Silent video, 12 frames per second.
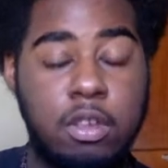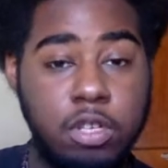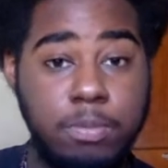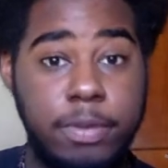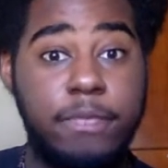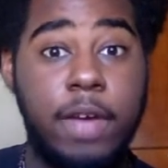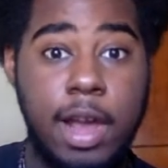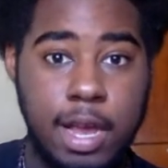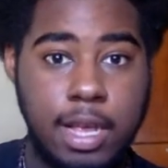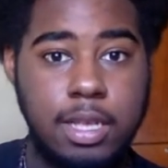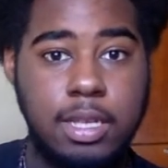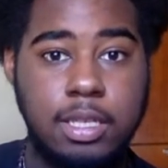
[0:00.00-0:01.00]
And you should be
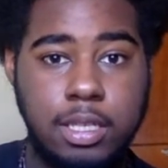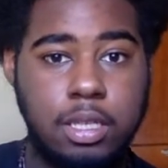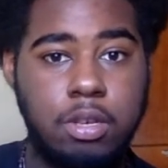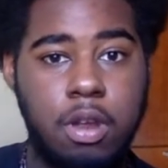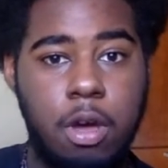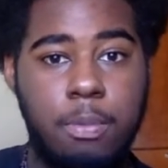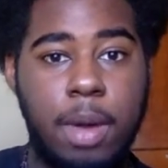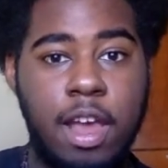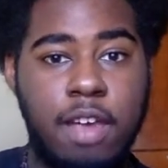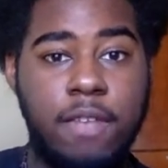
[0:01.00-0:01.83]
very, very,